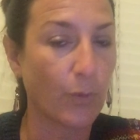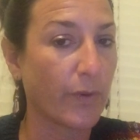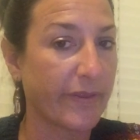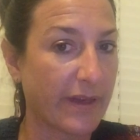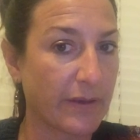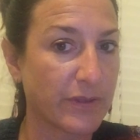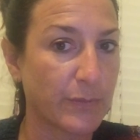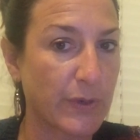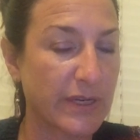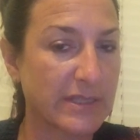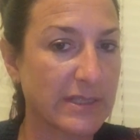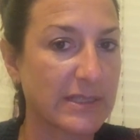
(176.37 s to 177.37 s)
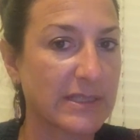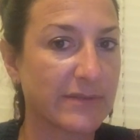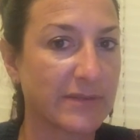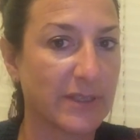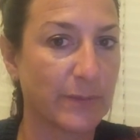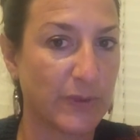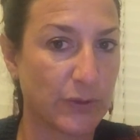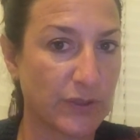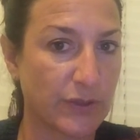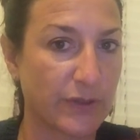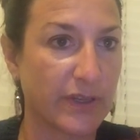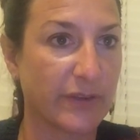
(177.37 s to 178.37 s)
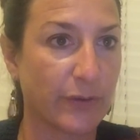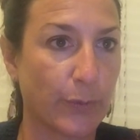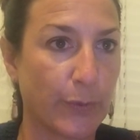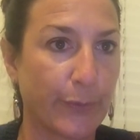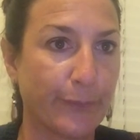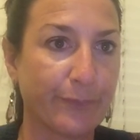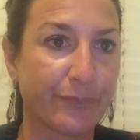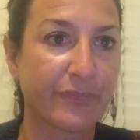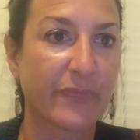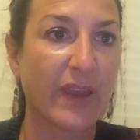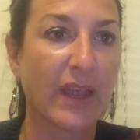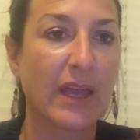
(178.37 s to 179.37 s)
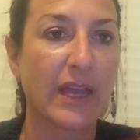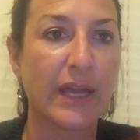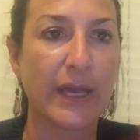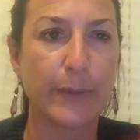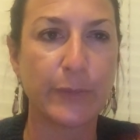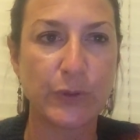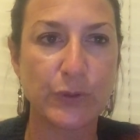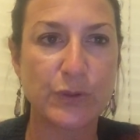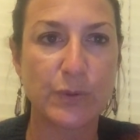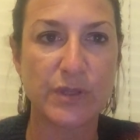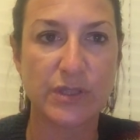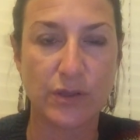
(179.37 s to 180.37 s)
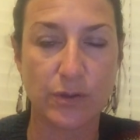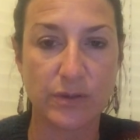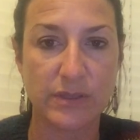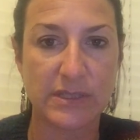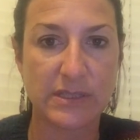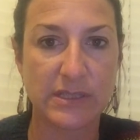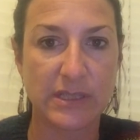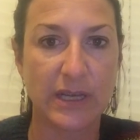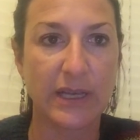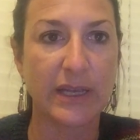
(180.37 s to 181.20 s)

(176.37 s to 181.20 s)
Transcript: without the presence of the abuser in the room. Abuse results